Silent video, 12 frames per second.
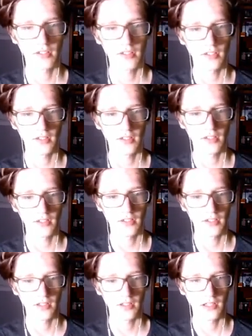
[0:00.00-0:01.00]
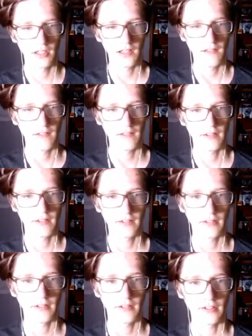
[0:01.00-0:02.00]
Like space.
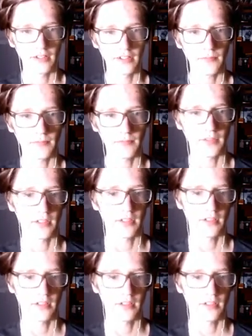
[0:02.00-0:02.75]
Yep. And dust.